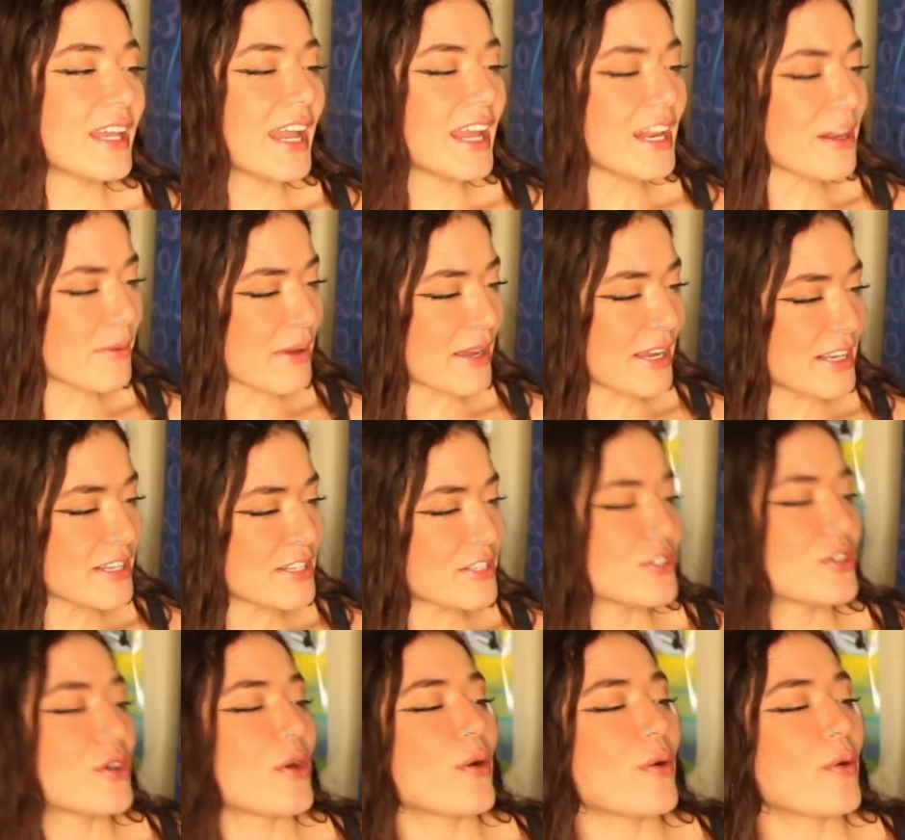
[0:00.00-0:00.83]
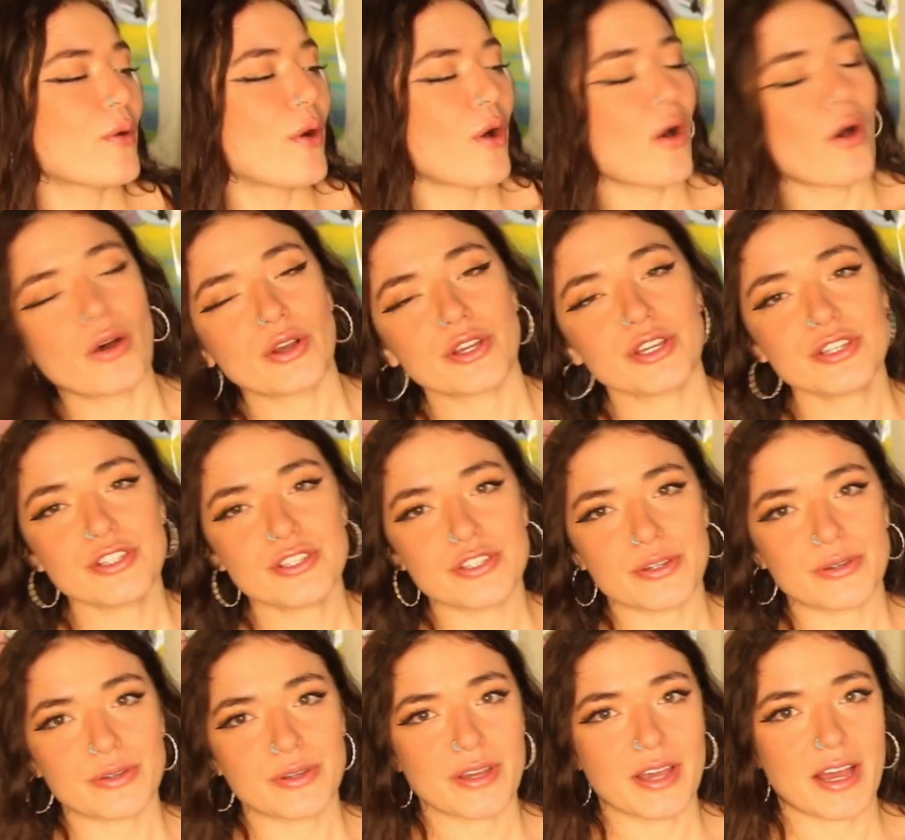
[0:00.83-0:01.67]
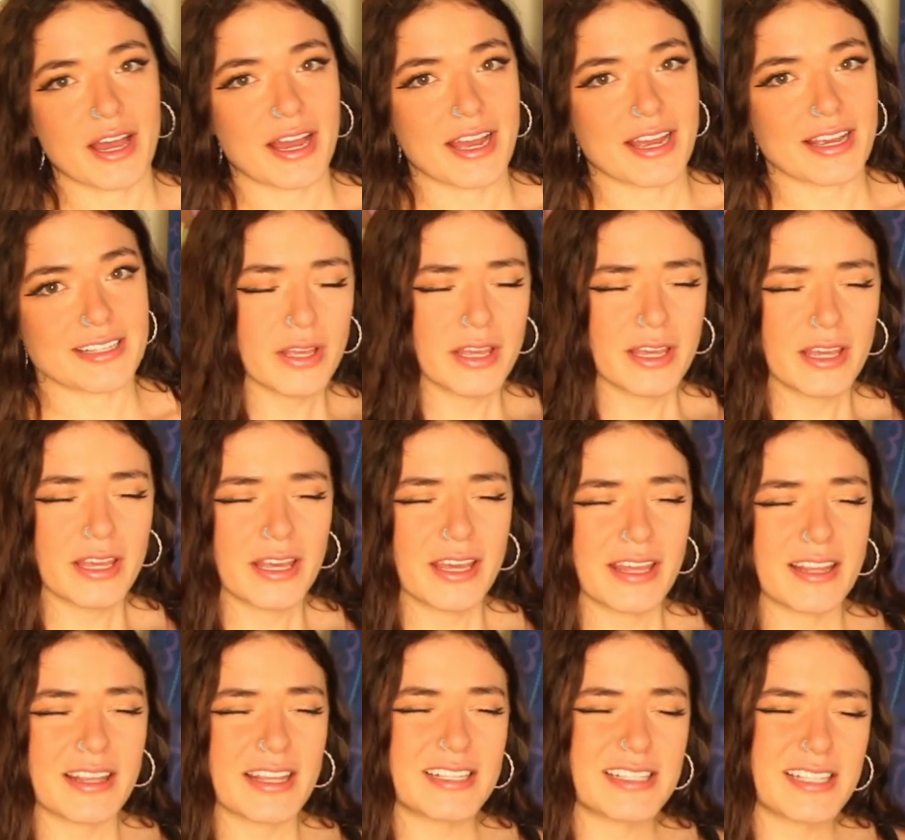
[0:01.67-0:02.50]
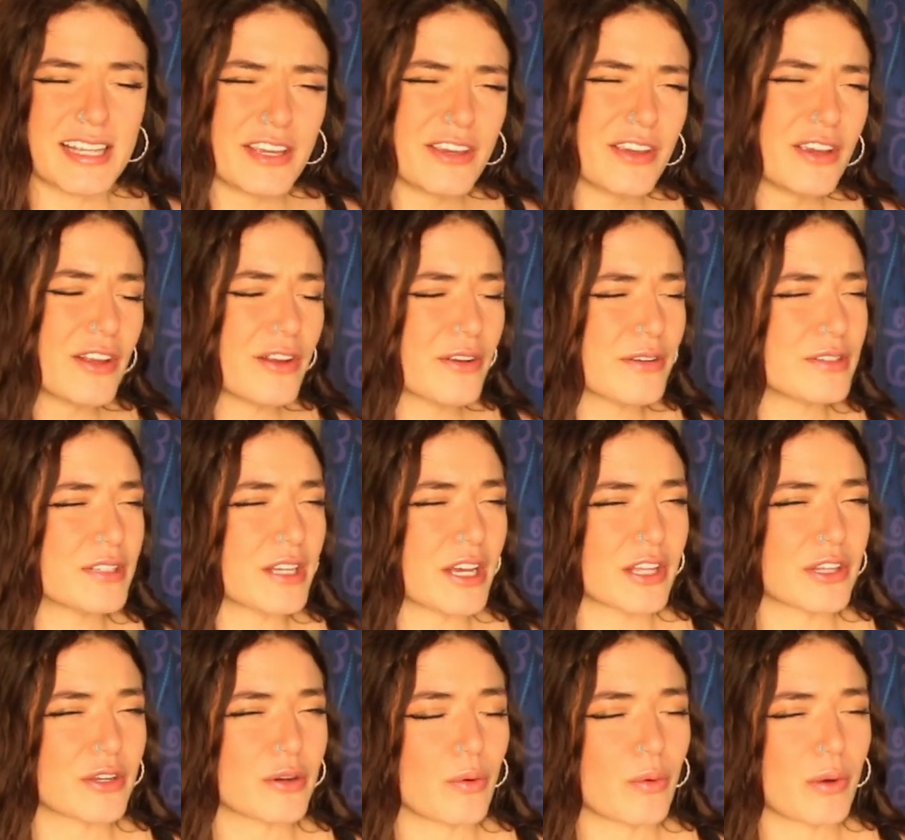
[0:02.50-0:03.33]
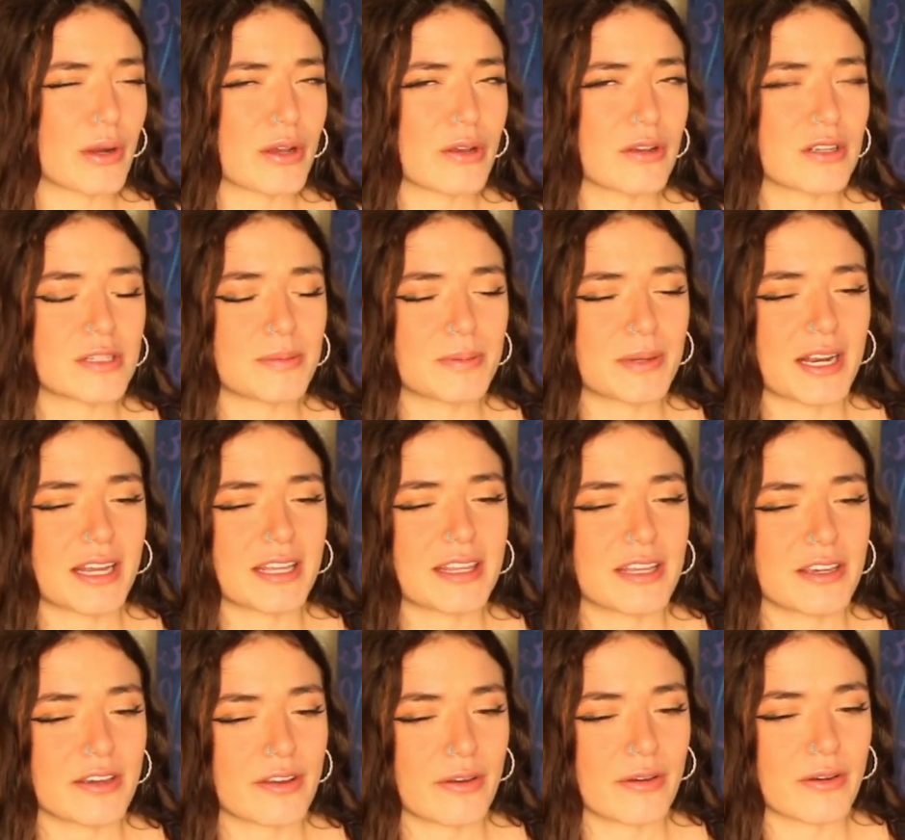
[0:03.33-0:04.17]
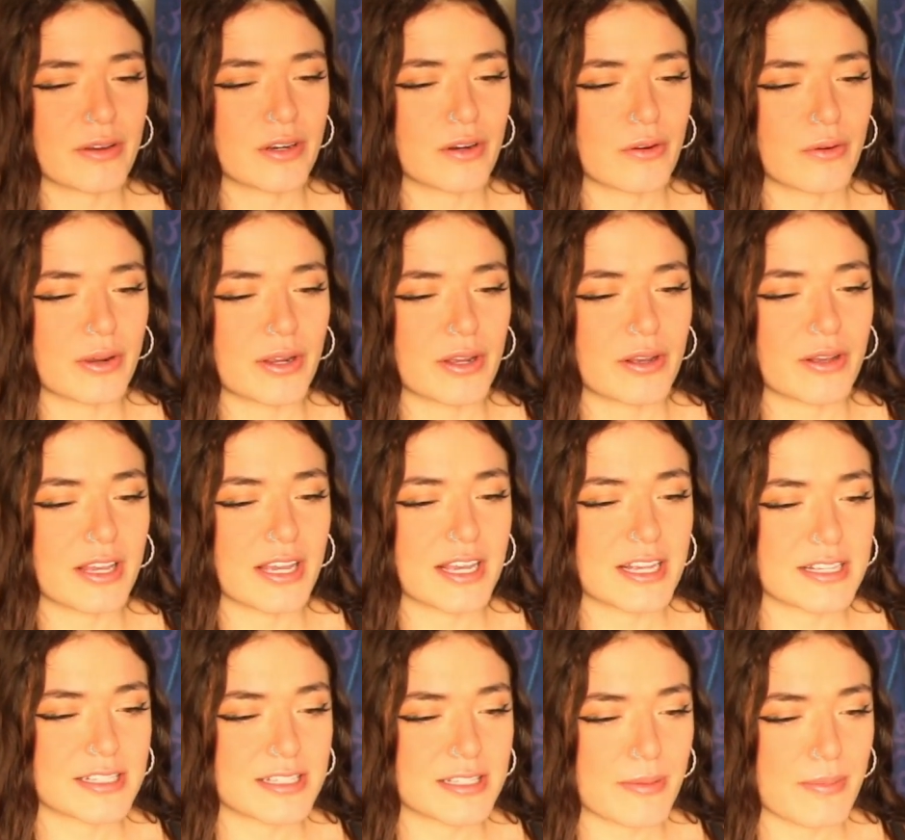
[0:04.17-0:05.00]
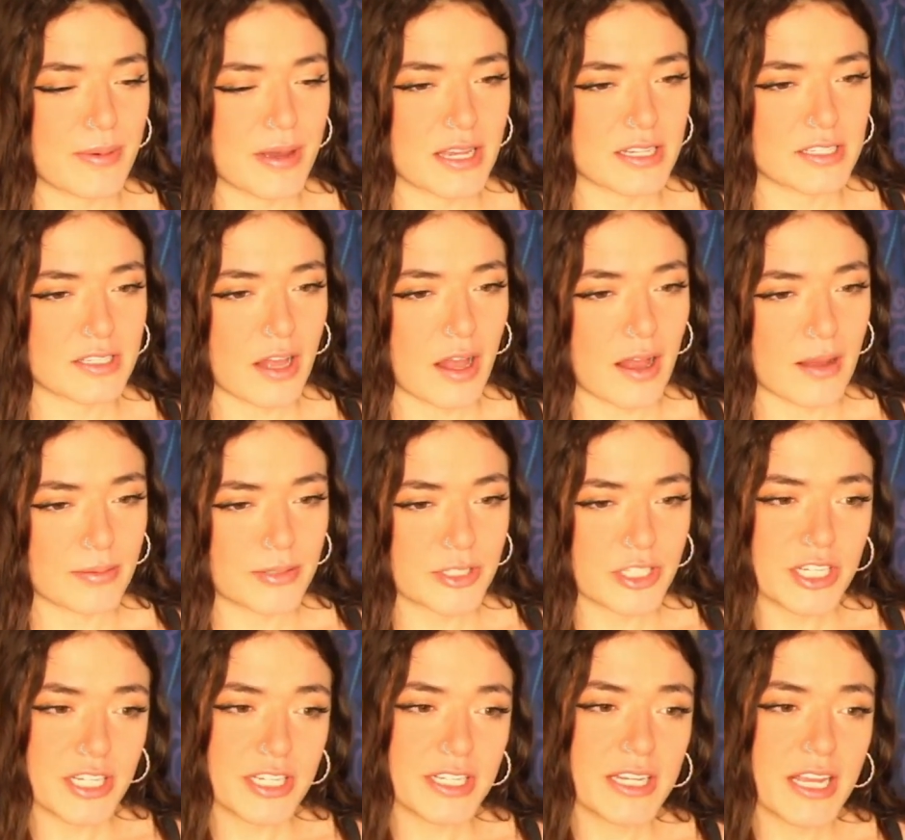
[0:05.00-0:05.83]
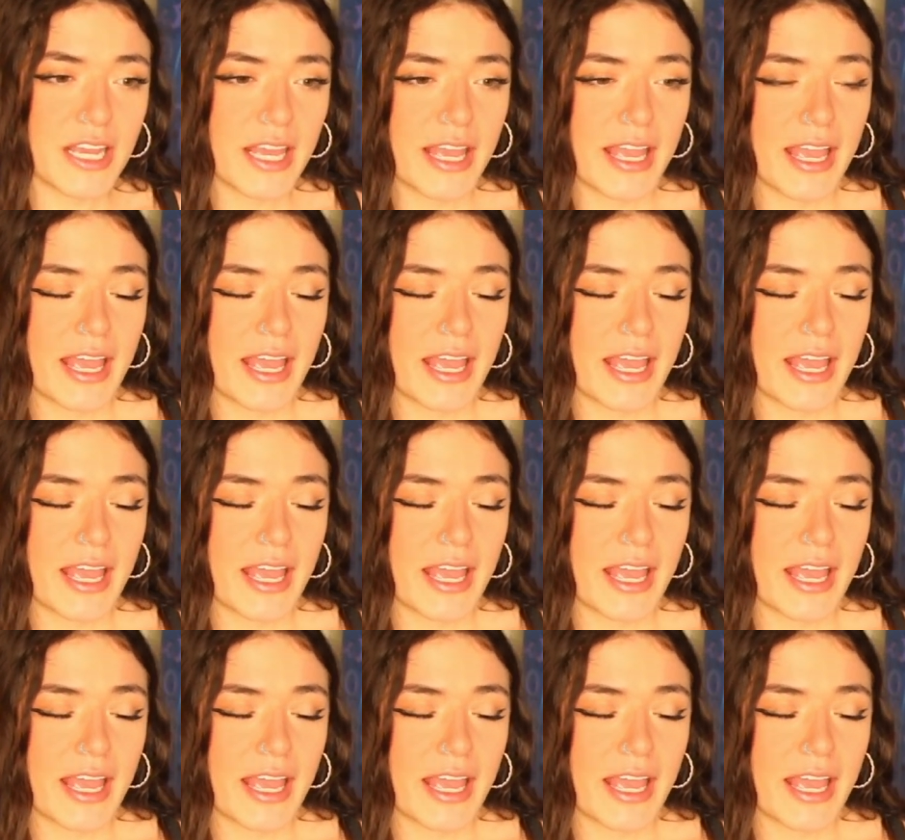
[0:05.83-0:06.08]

anyway, so all you do, you guys, they say you can use other oils, but I think coconut oil is the best option.